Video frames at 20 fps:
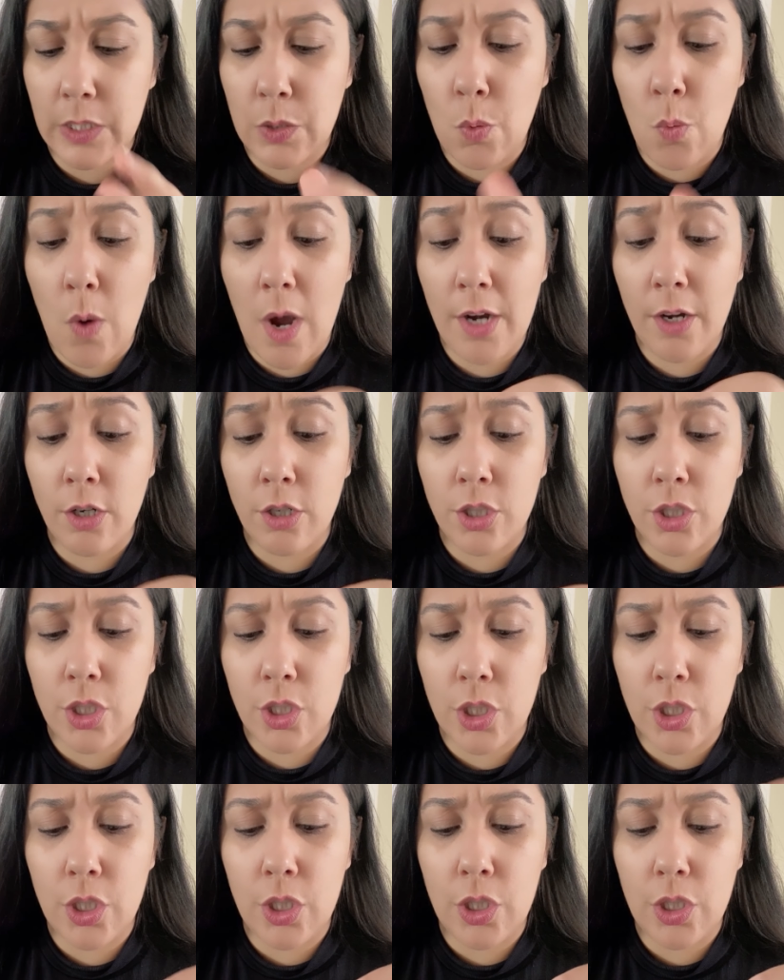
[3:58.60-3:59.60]
1 or
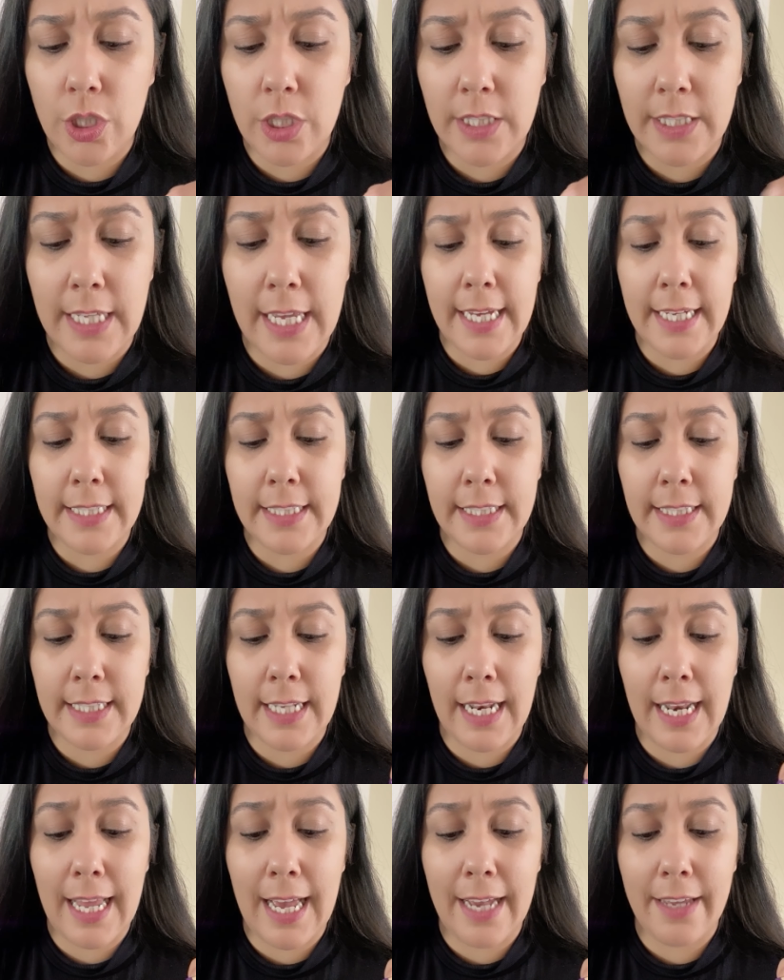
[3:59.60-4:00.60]
2 shades
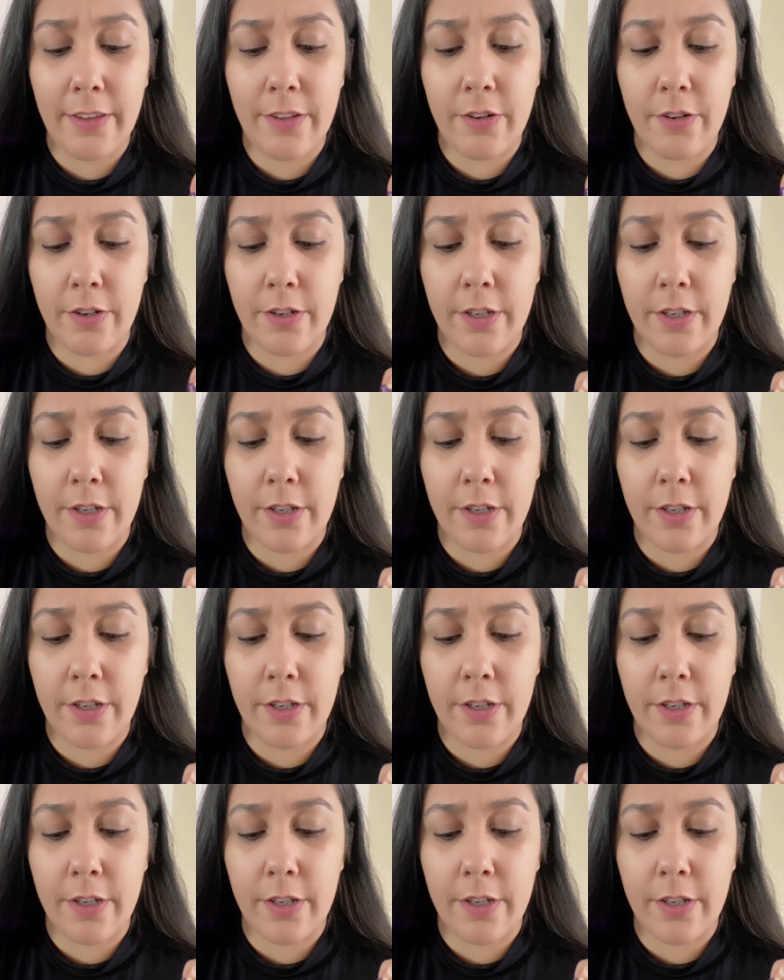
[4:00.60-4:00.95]
lighter